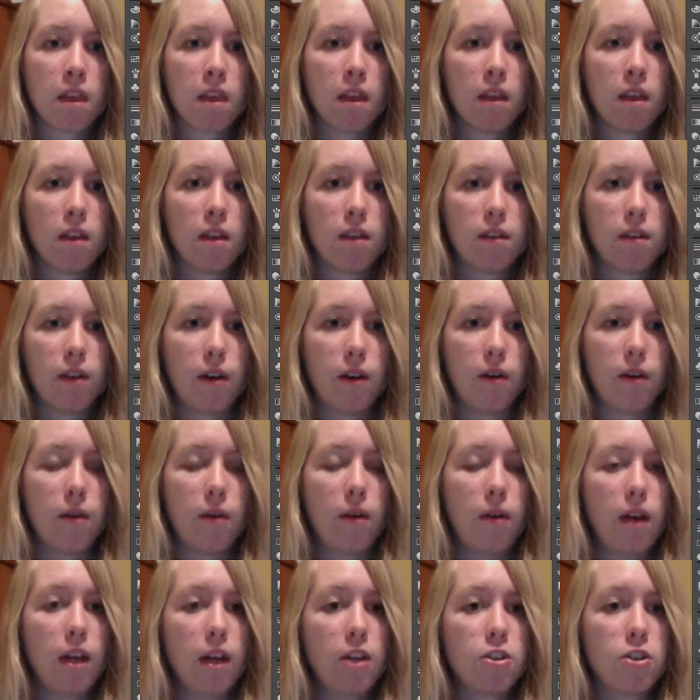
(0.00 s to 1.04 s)
So
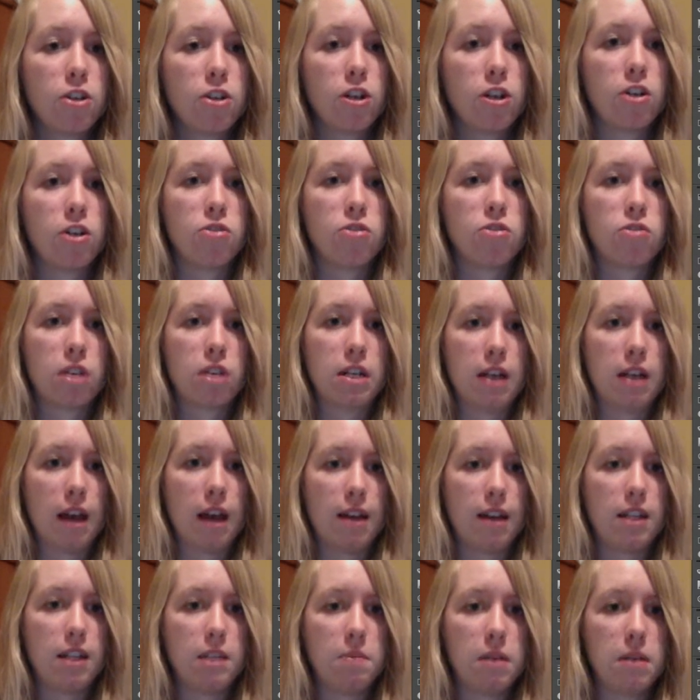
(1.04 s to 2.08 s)
Illustrator is really
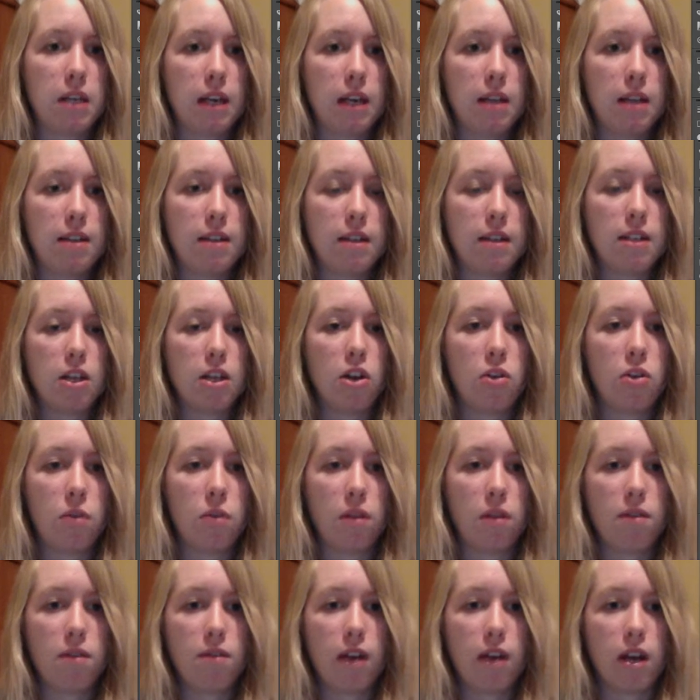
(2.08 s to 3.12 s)
nice because it deals with
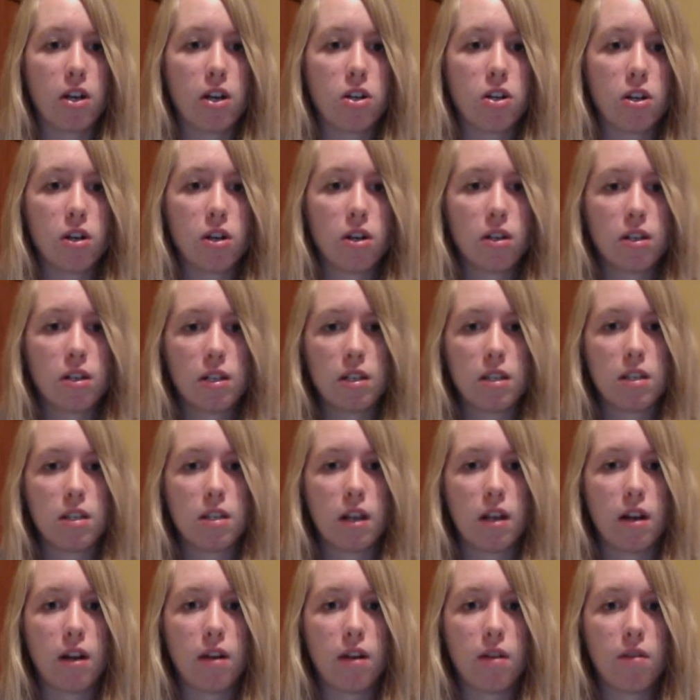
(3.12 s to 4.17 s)
the vectors
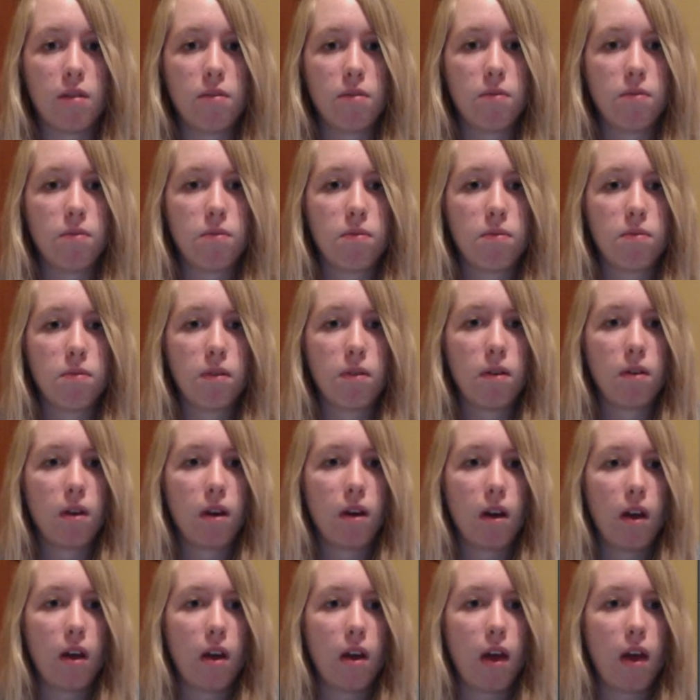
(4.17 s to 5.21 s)
instead of
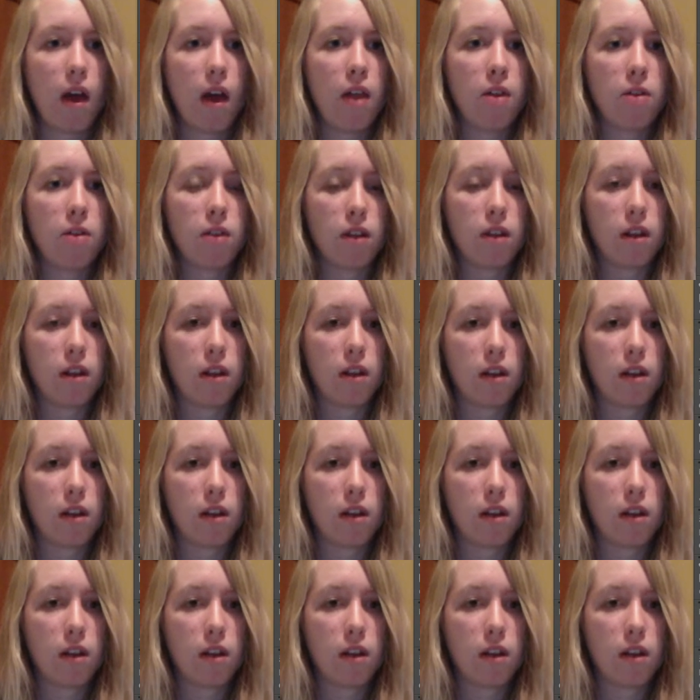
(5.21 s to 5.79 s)
other things.